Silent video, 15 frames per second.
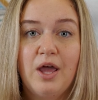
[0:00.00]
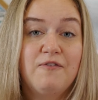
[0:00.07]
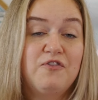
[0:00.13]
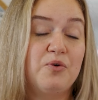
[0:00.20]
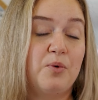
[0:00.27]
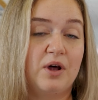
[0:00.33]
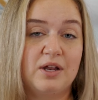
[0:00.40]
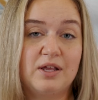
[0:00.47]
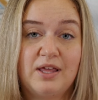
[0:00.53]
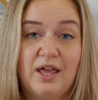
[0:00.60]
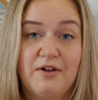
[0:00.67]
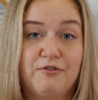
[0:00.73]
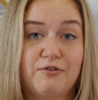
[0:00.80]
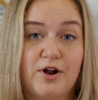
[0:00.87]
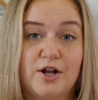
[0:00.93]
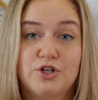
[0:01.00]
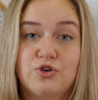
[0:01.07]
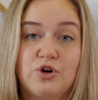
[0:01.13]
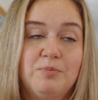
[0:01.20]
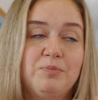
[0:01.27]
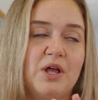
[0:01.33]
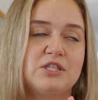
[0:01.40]
If you wanna get fresh
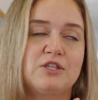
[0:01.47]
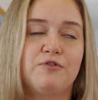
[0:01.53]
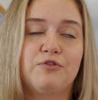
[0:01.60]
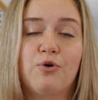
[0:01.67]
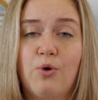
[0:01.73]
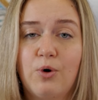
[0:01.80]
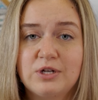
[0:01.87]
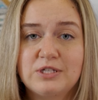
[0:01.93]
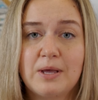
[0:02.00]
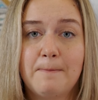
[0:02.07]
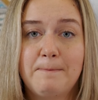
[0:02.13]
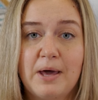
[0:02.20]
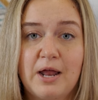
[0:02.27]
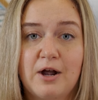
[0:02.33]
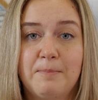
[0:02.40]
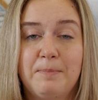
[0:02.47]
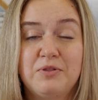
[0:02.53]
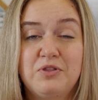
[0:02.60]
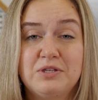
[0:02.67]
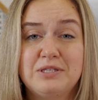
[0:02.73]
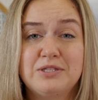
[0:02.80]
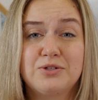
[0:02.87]
shrimp, that's of course better,
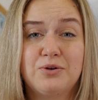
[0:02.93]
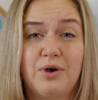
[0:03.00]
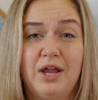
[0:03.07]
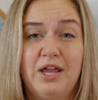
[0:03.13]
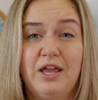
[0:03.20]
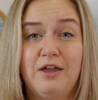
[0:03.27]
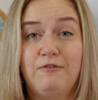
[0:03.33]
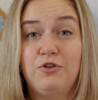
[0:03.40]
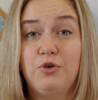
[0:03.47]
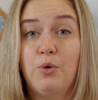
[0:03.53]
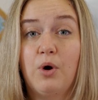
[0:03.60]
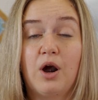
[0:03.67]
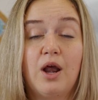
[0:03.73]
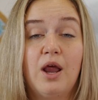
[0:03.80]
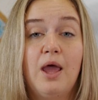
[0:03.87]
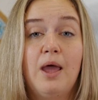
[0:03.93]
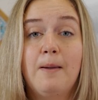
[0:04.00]
but this is great if you are